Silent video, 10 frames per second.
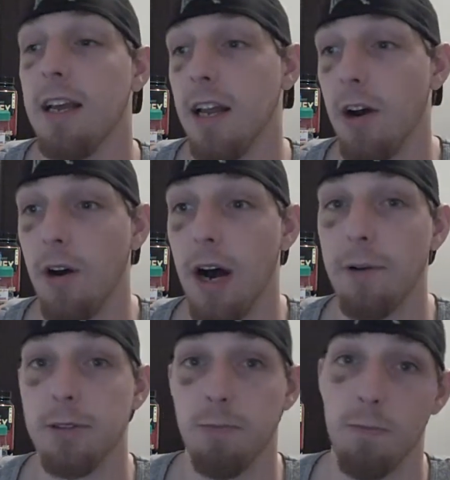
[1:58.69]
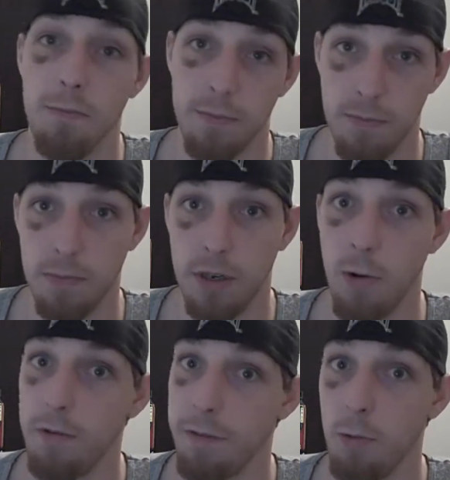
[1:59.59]
Now I was
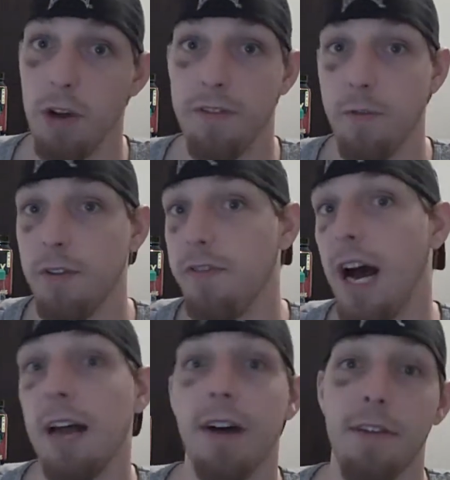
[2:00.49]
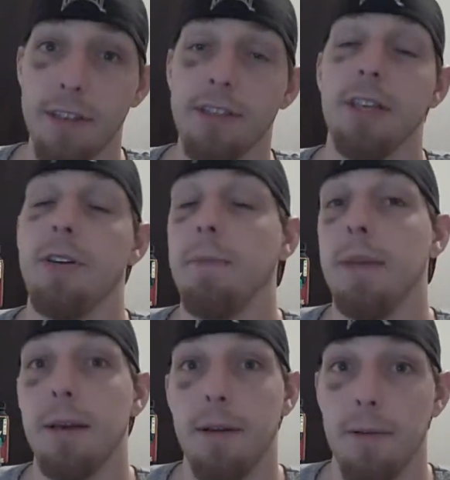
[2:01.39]
going for 155. Obviously, you can
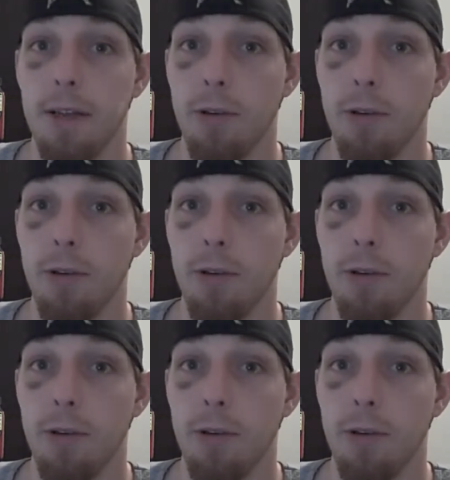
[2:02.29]
be a